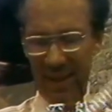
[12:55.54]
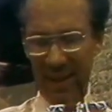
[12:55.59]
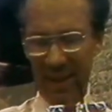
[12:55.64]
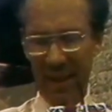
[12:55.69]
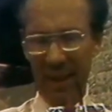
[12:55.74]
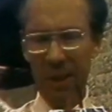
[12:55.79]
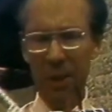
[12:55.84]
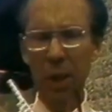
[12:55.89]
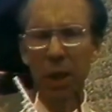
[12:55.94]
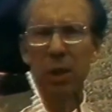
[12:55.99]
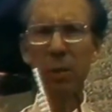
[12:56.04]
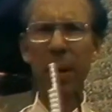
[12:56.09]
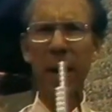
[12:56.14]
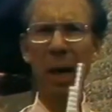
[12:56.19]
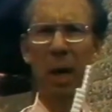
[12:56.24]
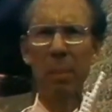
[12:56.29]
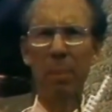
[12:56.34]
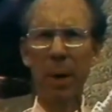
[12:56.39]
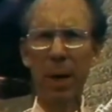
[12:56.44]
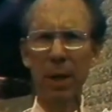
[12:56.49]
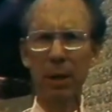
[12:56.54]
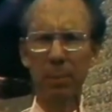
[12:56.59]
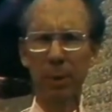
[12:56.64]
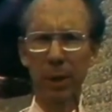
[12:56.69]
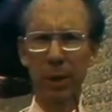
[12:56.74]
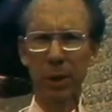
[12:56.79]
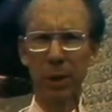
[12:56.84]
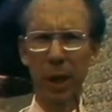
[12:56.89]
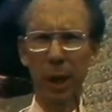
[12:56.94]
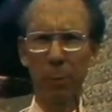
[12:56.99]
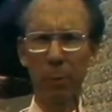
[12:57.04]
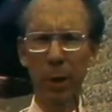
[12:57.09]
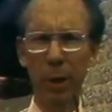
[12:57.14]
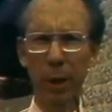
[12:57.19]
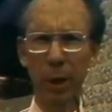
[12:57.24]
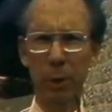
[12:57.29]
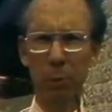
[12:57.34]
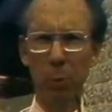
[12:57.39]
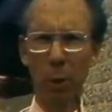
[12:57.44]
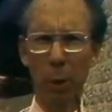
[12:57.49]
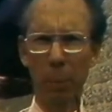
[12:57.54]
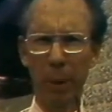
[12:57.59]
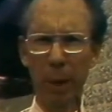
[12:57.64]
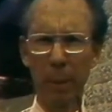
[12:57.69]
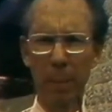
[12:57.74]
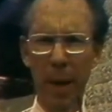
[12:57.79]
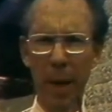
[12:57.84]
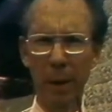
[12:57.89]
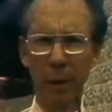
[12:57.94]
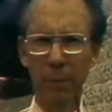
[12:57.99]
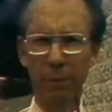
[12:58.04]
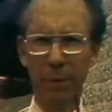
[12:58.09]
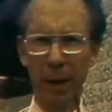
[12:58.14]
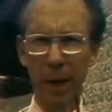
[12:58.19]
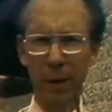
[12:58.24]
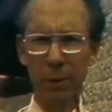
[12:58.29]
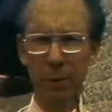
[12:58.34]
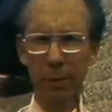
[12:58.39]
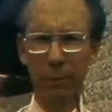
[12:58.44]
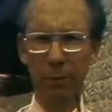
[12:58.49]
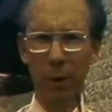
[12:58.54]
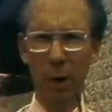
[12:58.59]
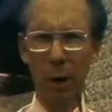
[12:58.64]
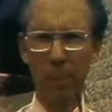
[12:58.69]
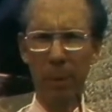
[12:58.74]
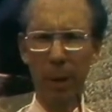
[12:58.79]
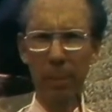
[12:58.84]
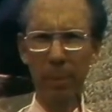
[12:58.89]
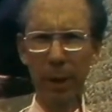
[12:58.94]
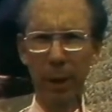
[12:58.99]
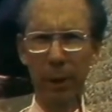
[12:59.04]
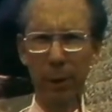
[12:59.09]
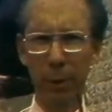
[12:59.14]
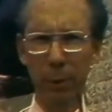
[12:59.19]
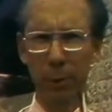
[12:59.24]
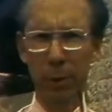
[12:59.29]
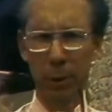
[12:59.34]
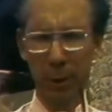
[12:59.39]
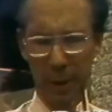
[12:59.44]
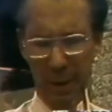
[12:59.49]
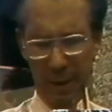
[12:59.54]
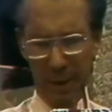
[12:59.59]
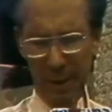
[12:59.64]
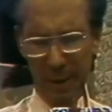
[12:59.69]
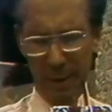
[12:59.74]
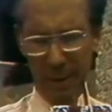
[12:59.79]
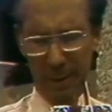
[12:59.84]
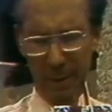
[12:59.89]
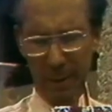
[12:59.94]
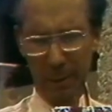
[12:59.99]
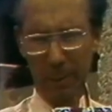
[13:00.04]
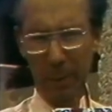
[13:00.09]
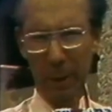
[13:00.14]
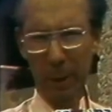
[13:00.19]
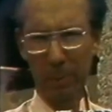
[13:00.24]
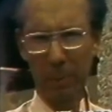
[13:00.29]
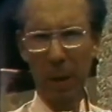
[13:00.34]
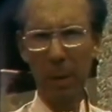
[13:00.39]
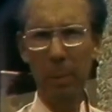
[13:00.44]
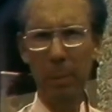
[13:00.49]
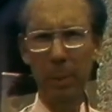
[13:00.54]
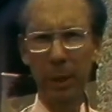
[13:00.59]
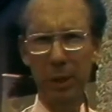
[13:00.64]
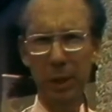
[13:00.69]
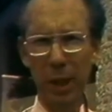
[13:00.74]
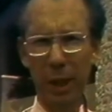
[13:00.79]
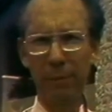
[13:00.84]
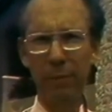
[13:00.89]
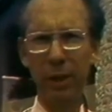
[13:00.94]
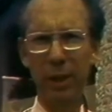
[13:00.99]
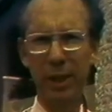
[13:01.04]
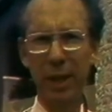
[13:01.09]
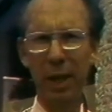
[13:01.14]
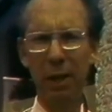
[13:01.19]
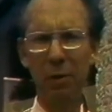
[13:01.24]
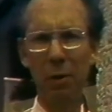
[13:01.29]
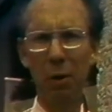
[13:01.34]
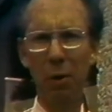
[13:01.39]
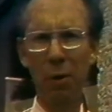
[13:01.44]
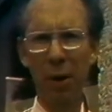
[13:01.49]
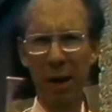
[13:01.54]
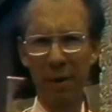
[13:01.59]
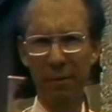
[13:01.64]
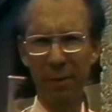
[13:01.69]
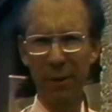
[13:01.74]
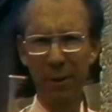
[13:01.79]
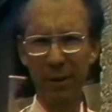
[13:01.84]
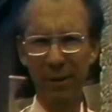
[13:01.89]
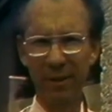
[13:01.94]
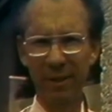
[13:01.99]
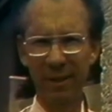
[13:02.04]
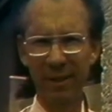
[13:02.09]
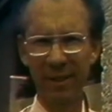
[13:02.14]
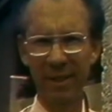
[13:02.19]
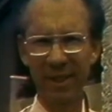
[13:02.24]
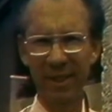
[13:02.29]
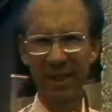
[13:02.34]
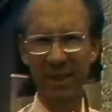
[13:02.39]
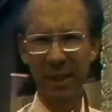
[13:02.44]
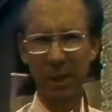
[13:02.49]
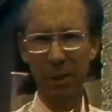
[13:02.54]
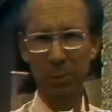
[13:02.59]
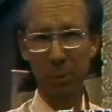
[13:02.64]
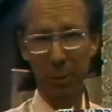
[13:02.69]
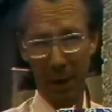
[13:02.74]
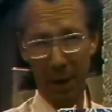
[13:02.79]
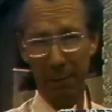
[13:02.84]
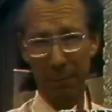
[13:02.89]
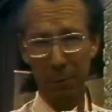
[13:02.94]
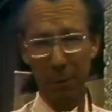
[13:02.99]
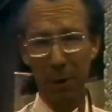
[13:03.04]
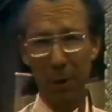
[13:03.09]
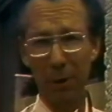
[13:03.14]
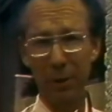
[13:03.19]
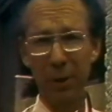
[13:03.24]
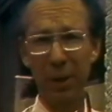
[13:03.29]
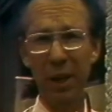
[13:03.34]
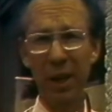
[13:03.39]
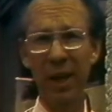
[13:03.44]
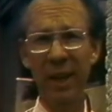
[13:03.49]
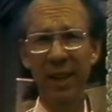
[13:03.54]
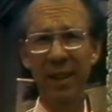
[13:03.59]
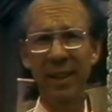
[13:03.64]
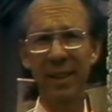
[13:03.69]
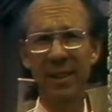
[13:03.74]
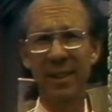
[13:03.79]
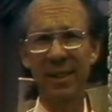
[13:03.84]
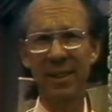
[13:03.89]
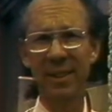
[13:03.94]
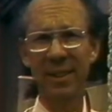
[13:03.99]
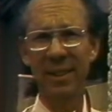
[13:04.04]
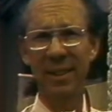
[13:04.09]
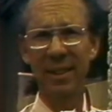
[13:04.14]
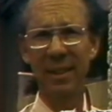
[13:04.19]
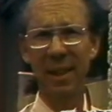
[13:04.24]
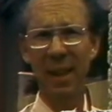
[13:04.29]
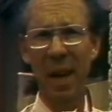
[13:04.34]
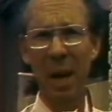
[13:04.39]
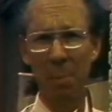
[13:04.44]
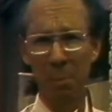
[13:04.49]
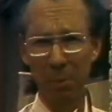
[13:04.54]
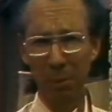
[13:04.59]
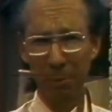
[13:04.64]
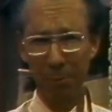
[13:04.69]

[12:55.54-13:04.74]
It's just about impossible to say when this will be manufactured for public use. We could probably safely say, though, never, since, after all, today is April